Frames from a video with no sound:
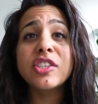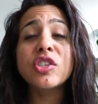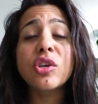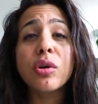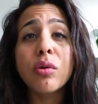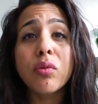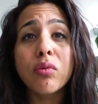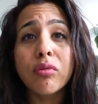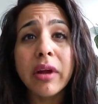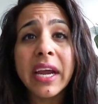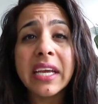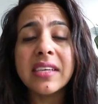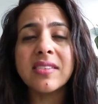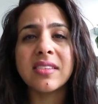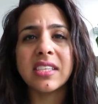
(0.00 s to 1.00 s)
it's
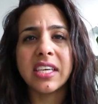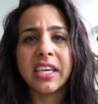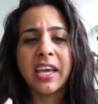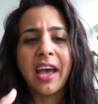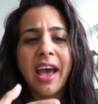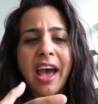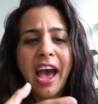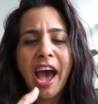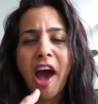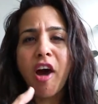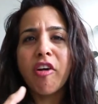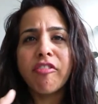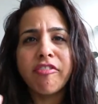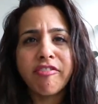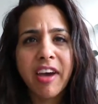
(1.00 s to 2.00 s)
crazy
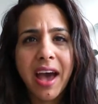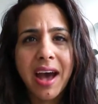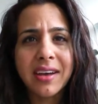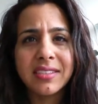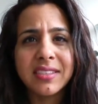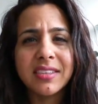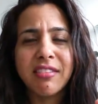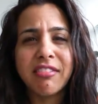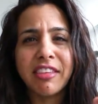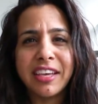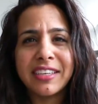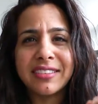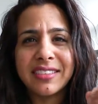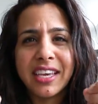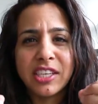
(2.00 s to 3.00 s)
how fast
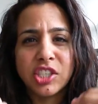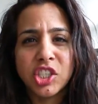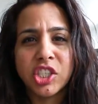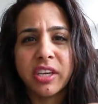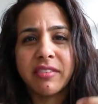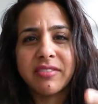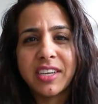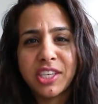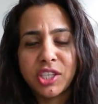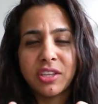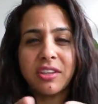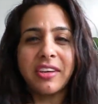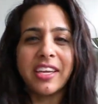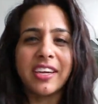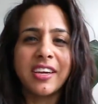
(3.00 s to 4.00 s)
things can shift. I
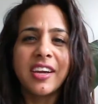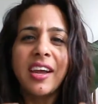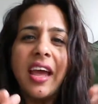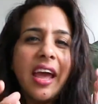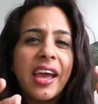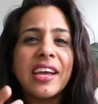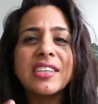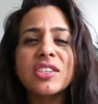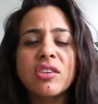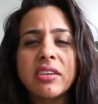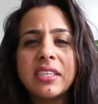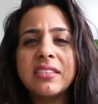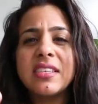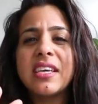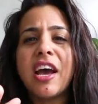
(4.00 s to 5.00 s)
should look here. It's
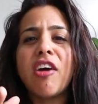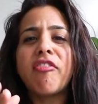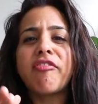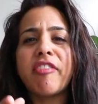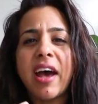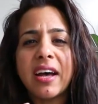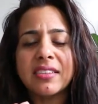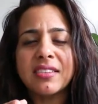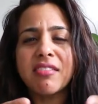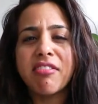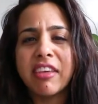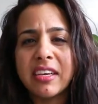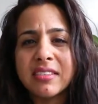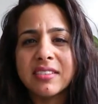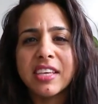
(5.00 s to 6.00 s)
crazy how fast
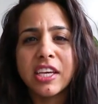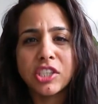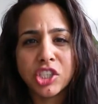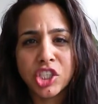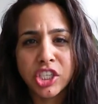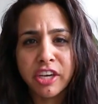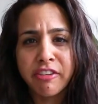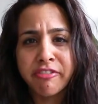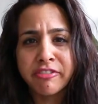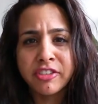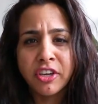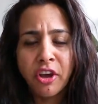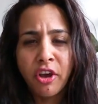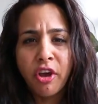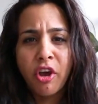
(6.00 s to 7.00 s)
things can
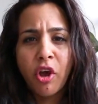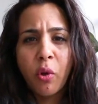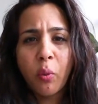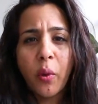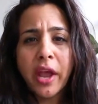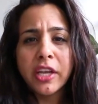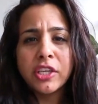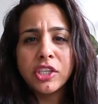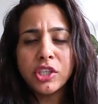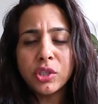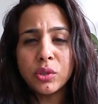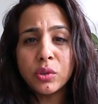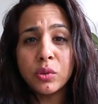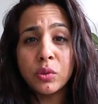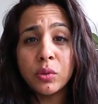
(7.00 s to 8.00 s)
shift when
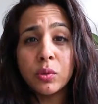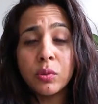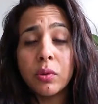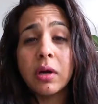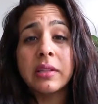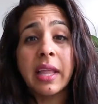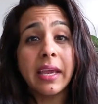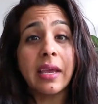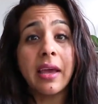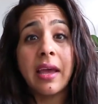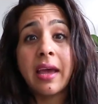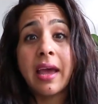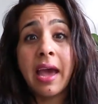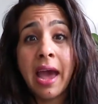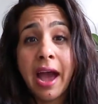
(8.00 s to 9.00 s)
you like
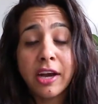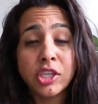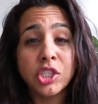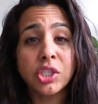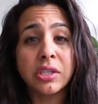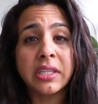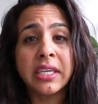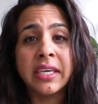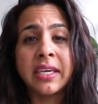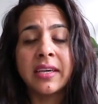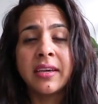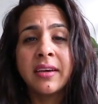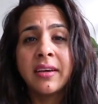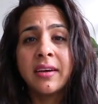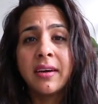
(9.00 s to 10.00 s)

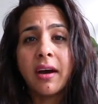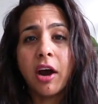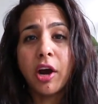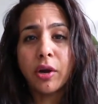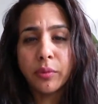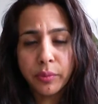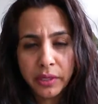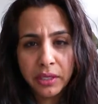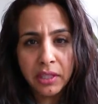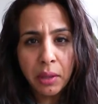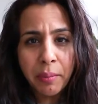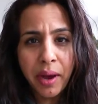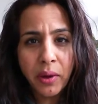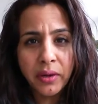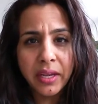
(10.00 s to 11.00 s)
actually are real
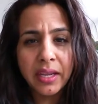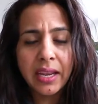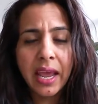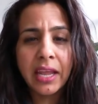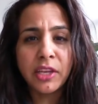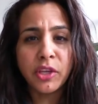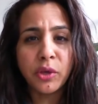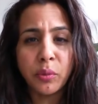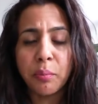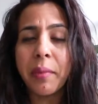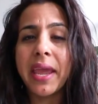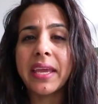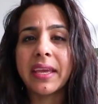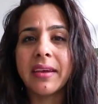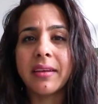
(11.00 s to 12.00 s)
about it and you
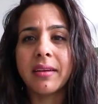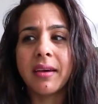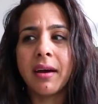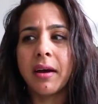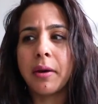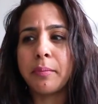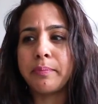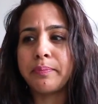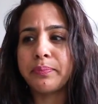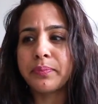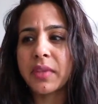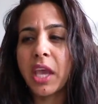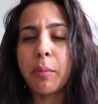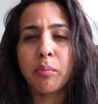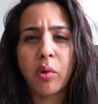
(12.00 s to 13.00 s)
make it
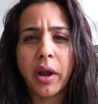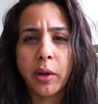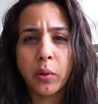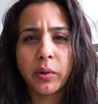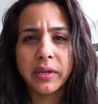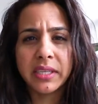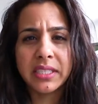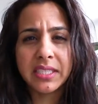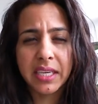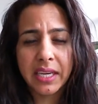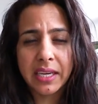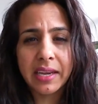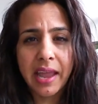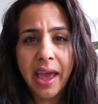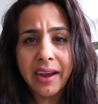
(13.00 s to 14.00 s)
a priority to
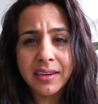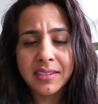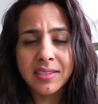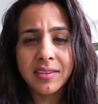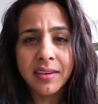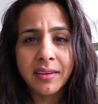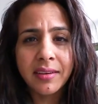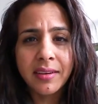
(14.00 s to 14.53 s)
connect.